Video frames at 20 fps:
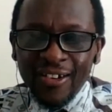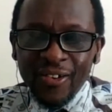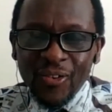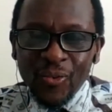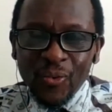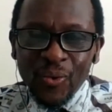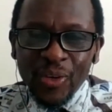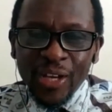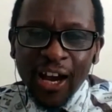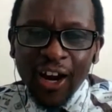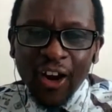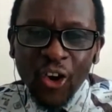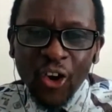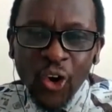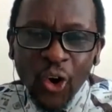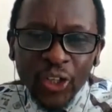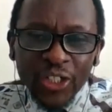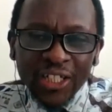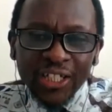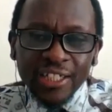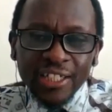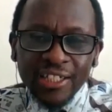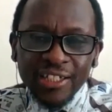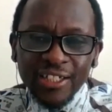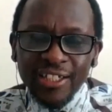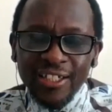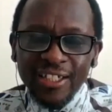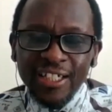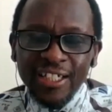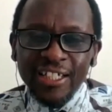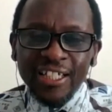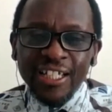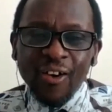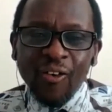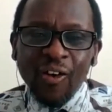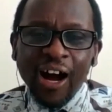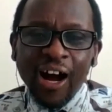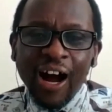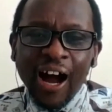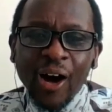we are locked in
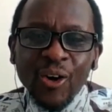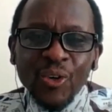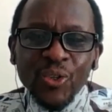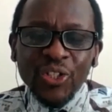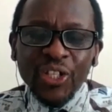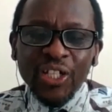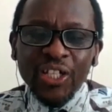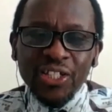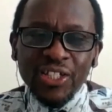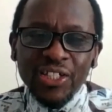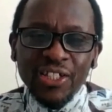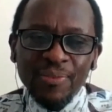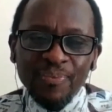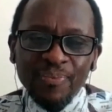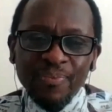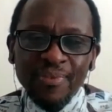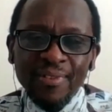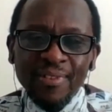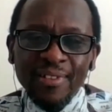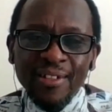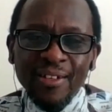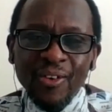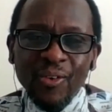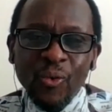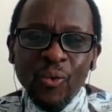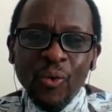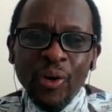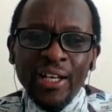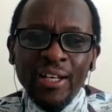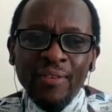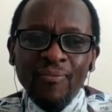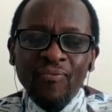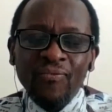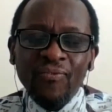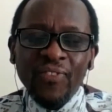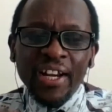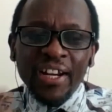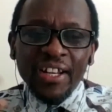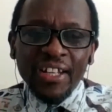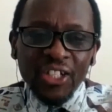our houses, when
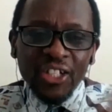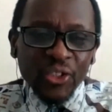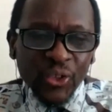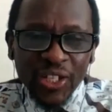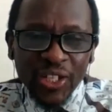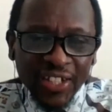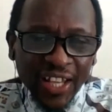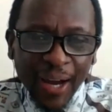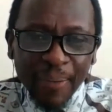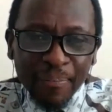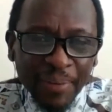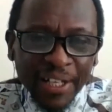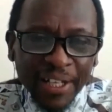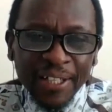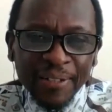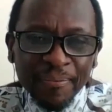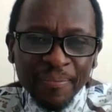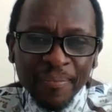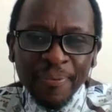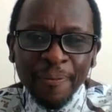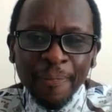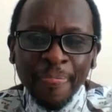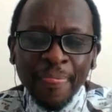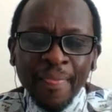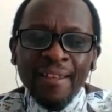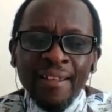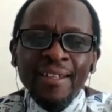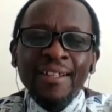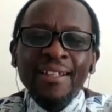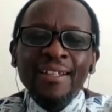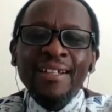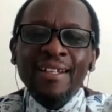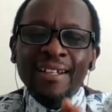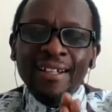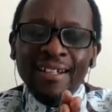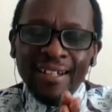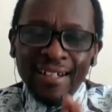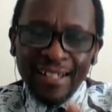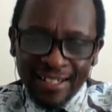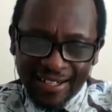very little is happening,
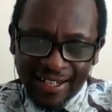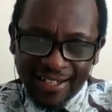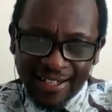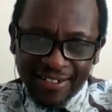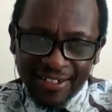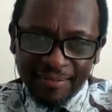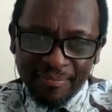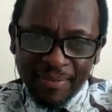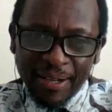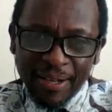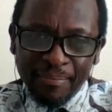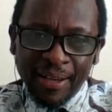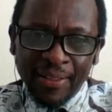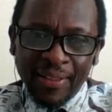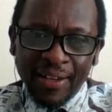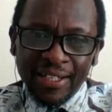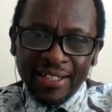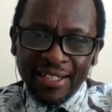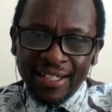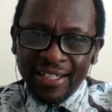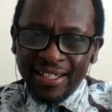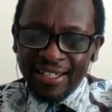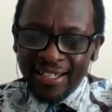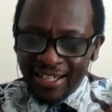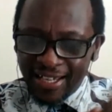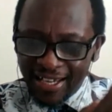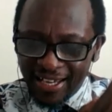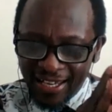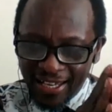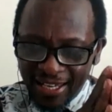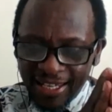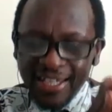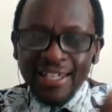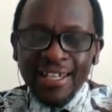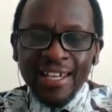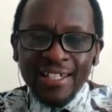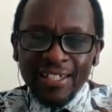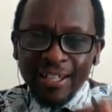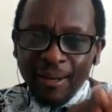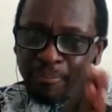let us remember that he
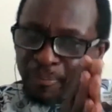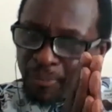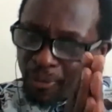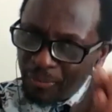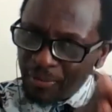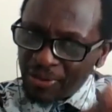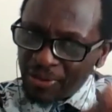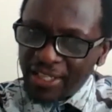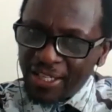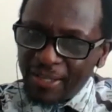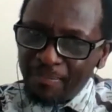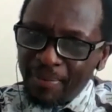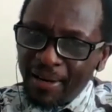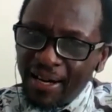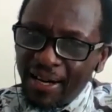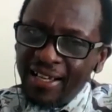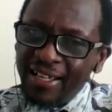is a promise keeper,